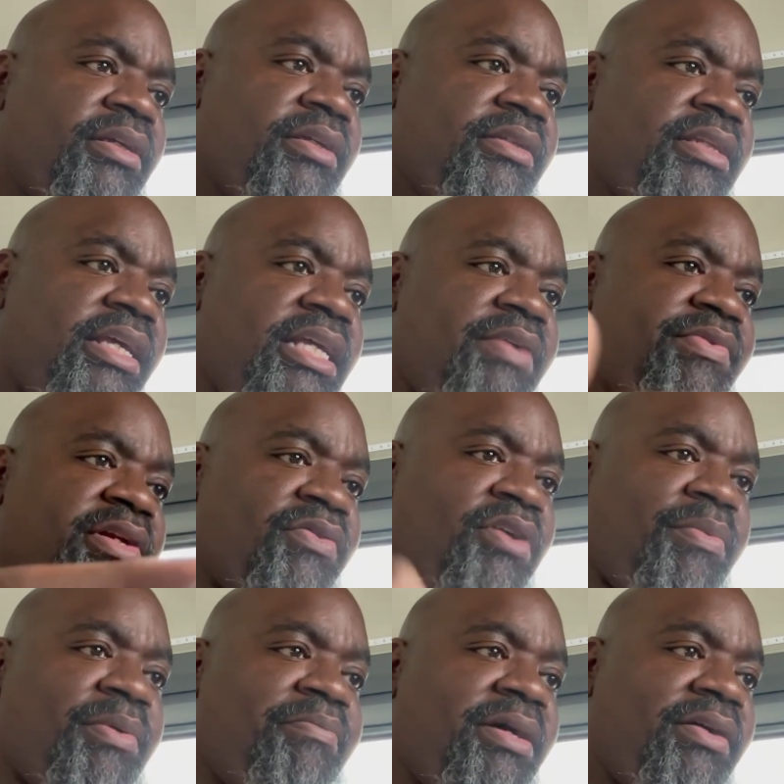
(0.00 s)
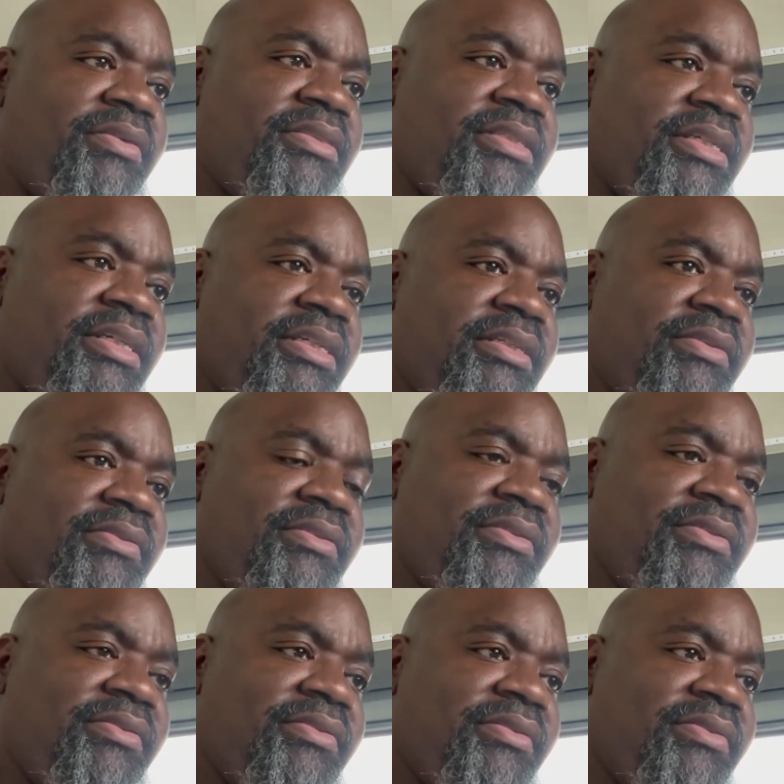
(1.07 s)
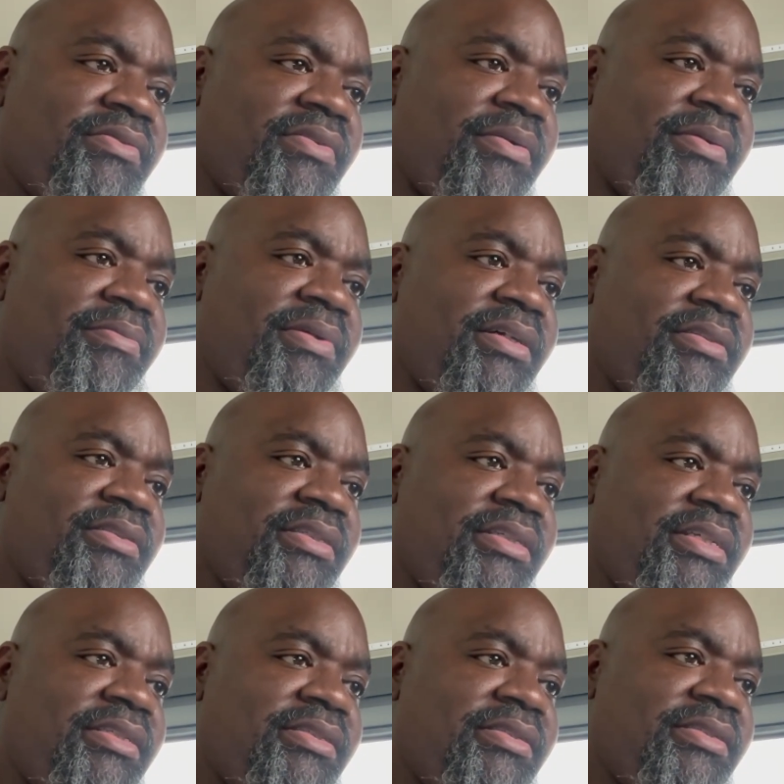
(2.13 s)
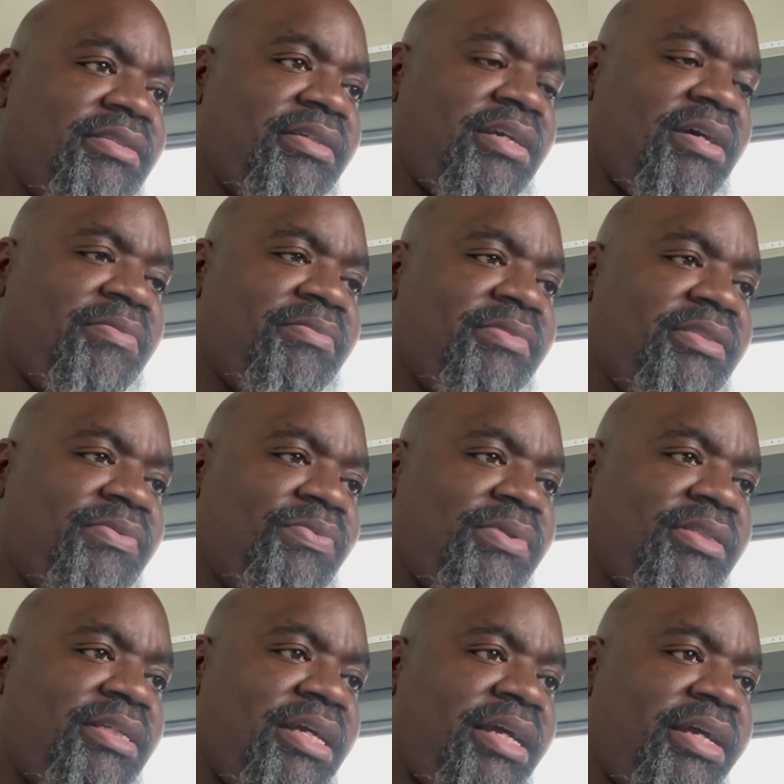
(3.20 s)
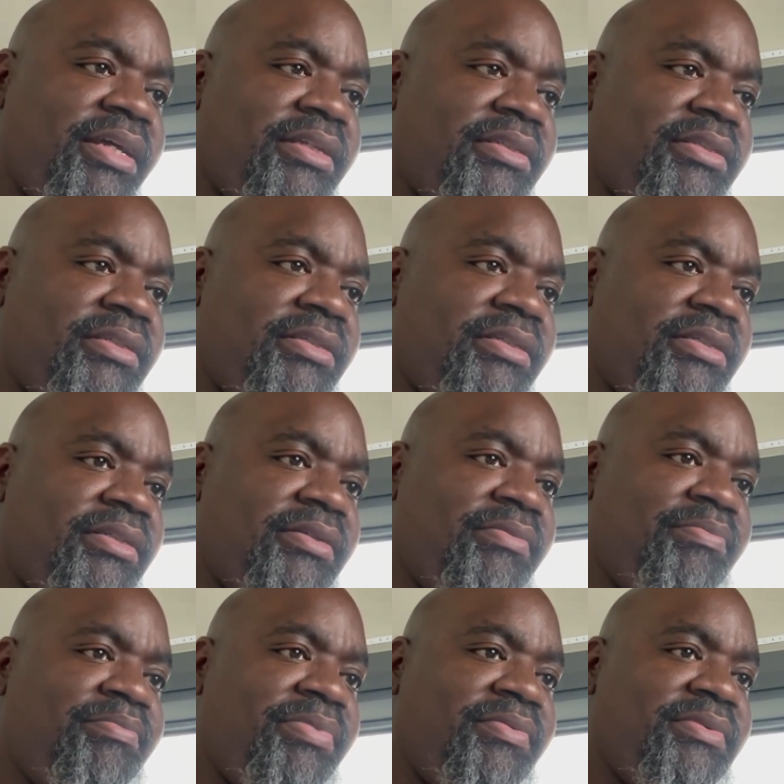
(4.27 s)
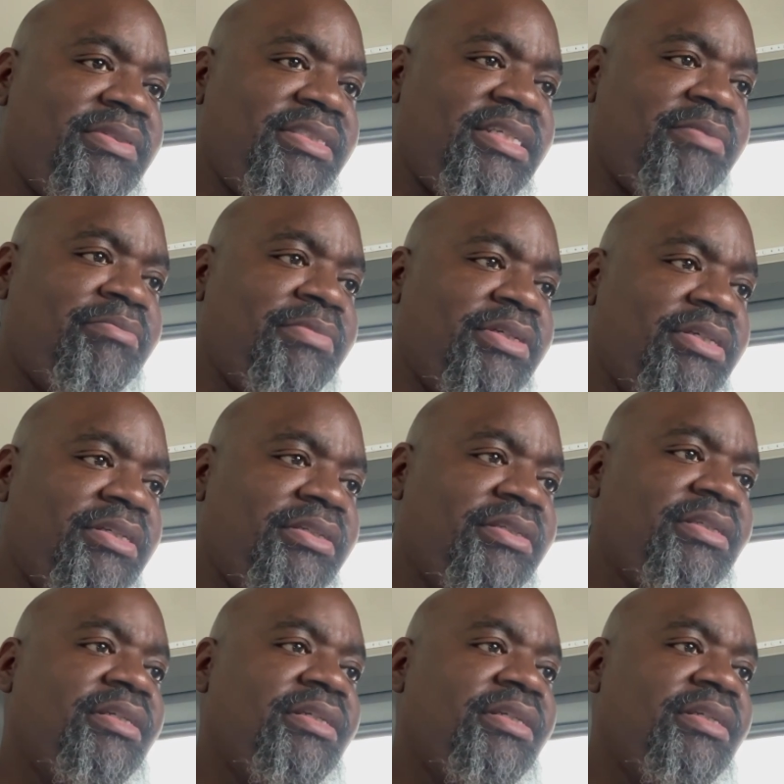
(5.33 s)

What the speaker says: they give you the rubber belting. It comes with that. The timber,